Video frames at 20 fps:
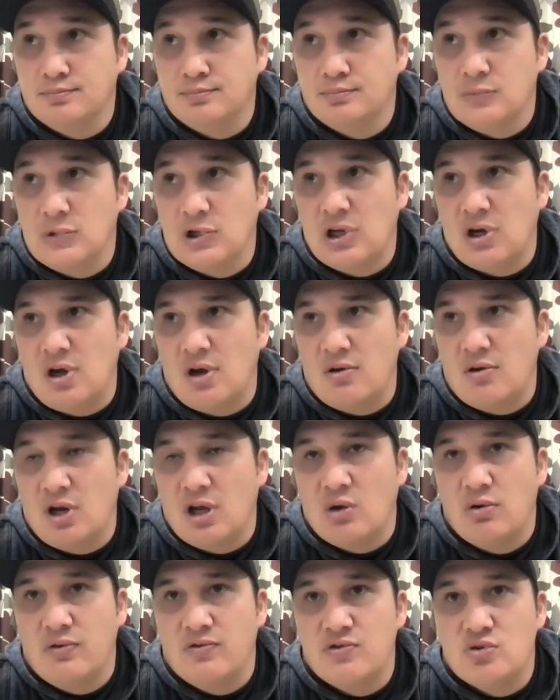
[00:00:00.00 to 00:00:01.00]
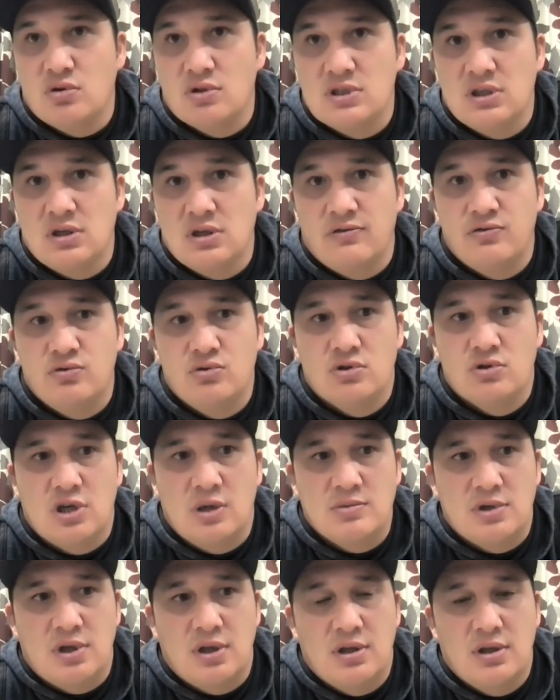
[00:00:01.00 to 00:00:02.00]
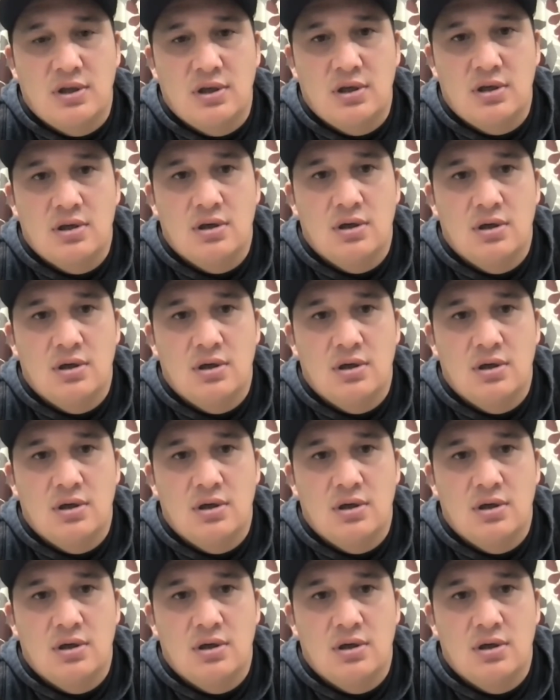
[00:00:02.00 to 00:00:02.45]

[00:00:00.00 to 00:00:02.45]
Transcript: Like we've sort of said a few times, I think